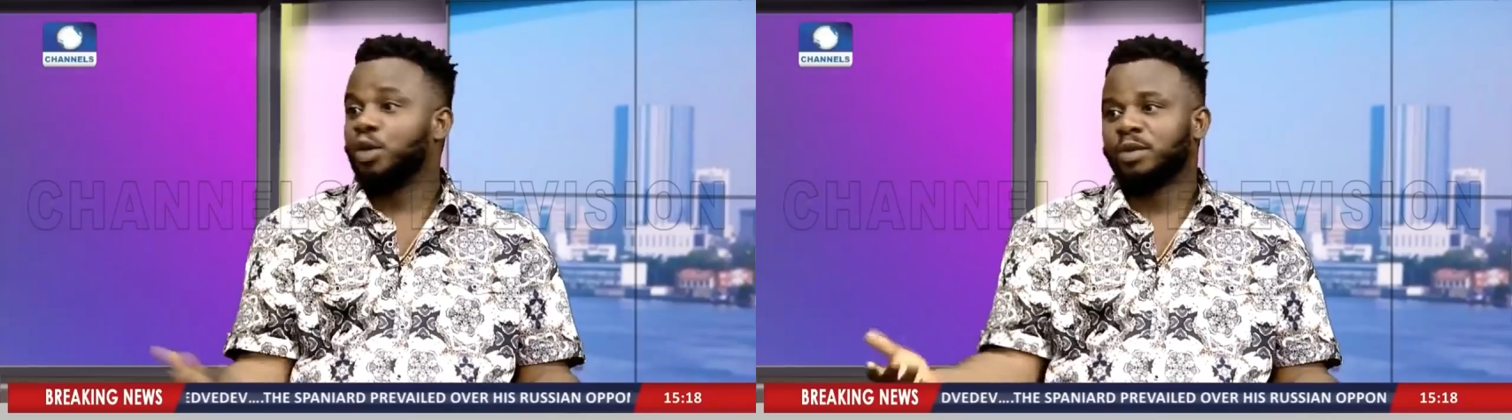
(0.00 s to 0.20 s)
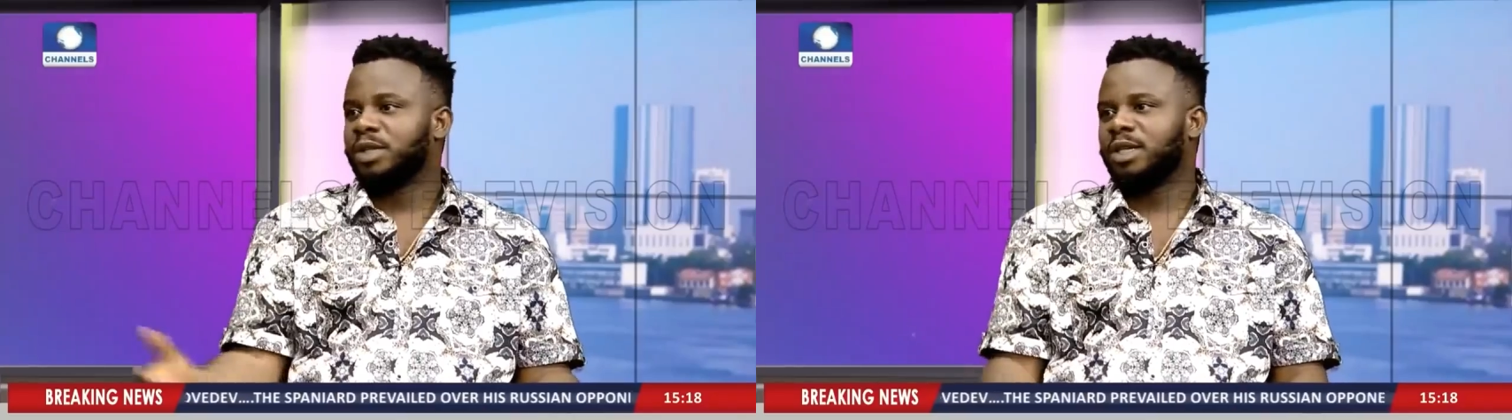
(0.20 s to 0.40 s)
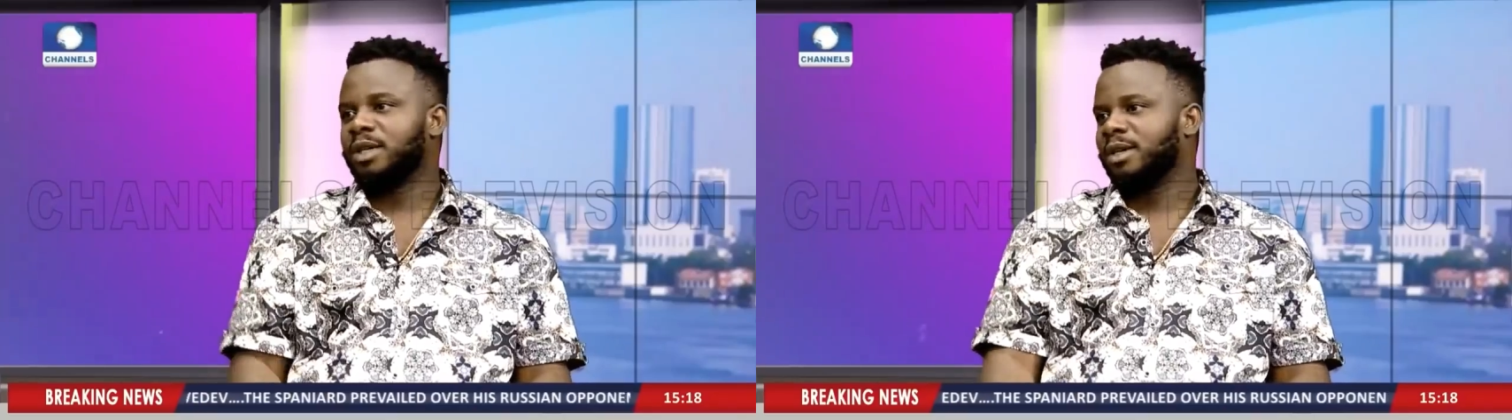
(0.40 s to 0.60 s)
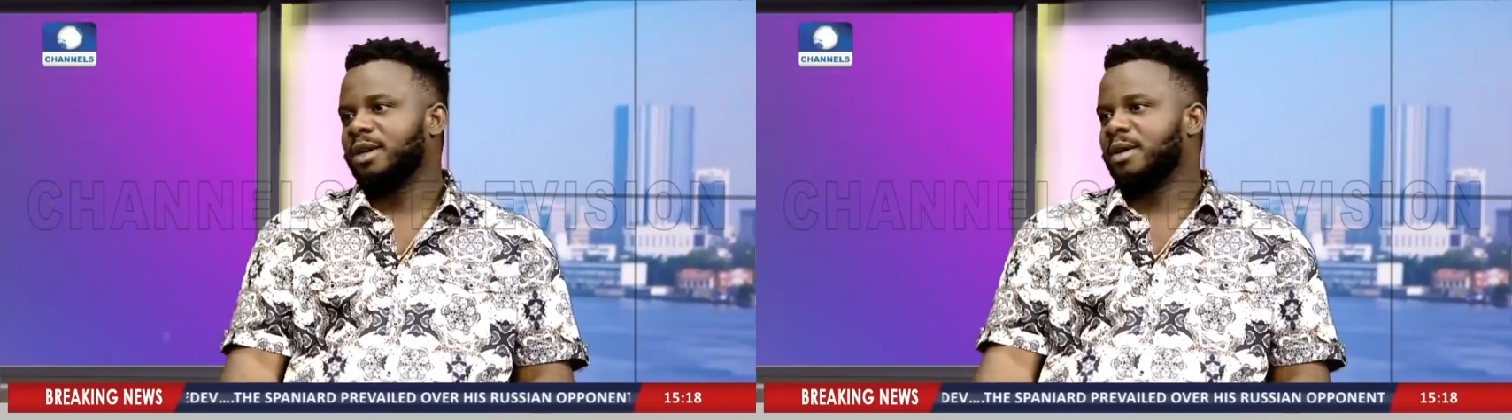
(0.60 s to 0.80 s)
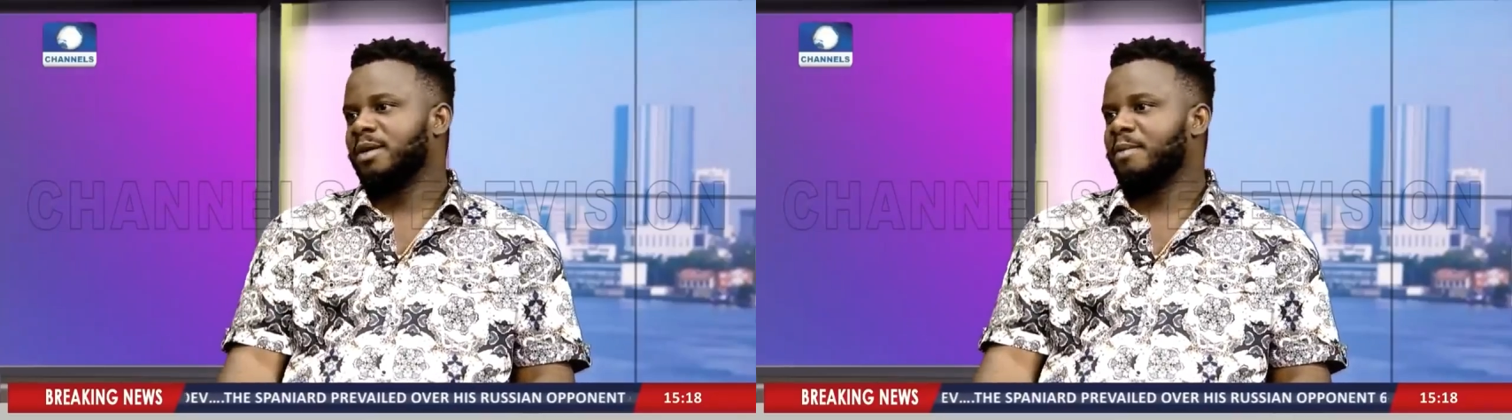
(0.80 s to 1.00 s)
You see
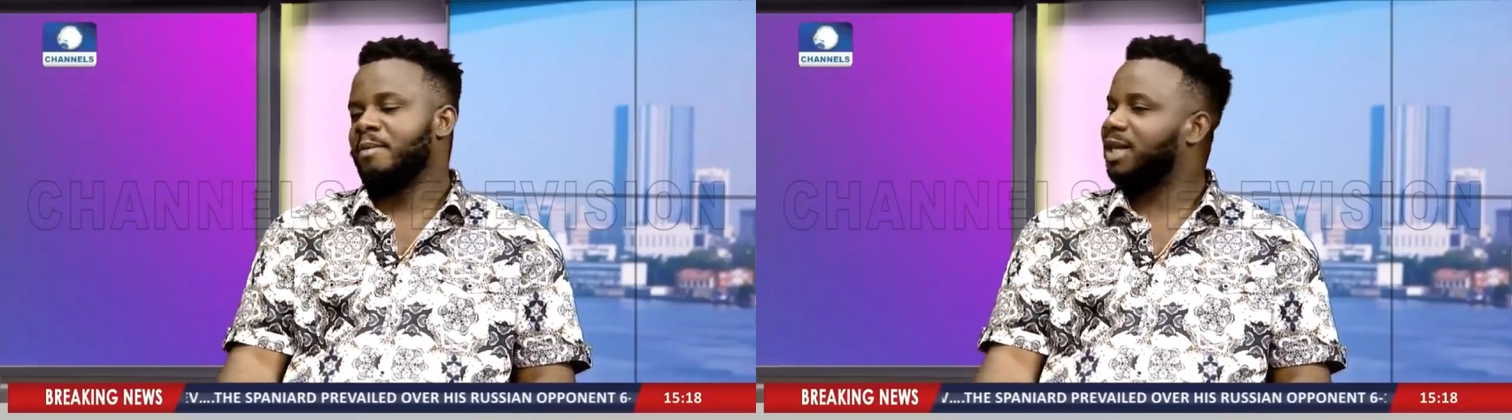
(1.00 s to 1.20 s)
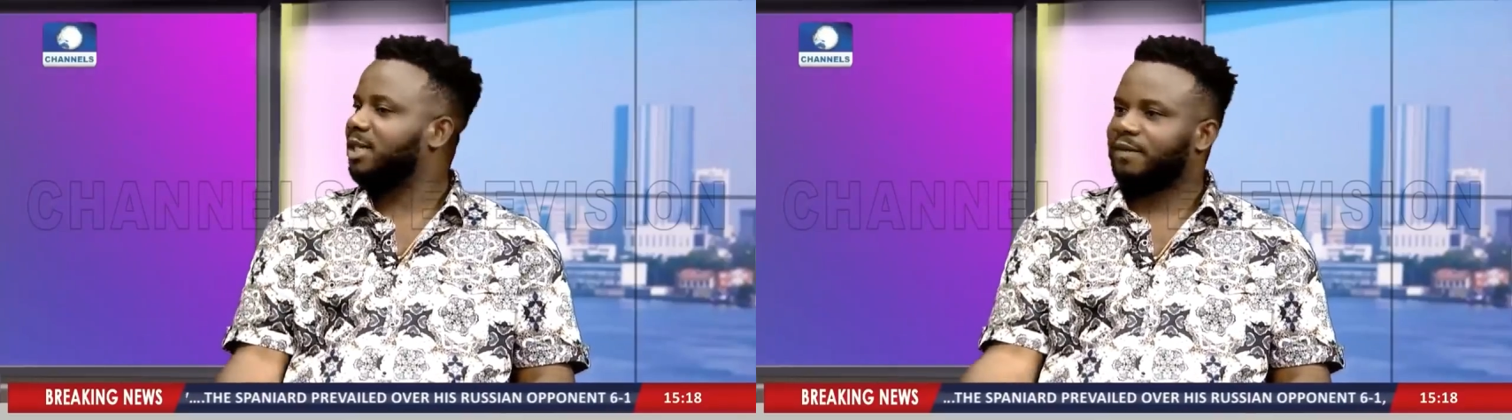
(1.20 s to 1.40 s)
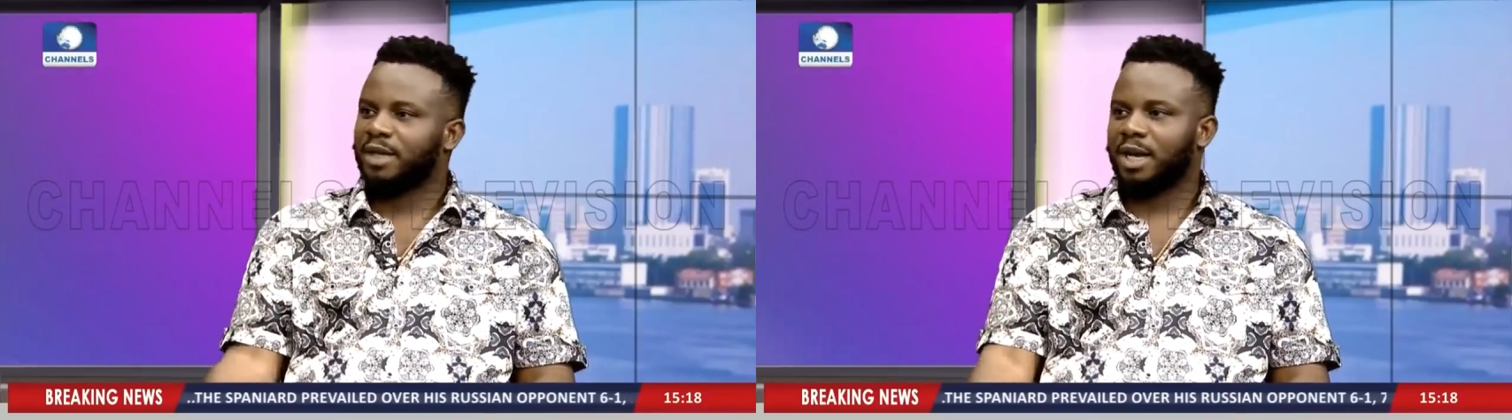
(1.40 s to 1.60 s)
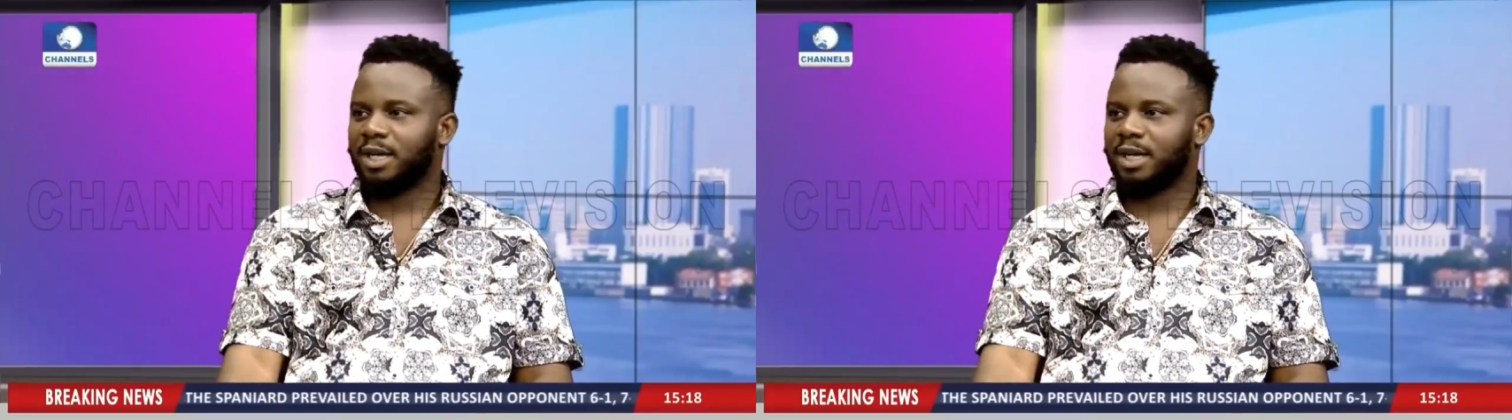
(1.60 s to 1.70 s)
massive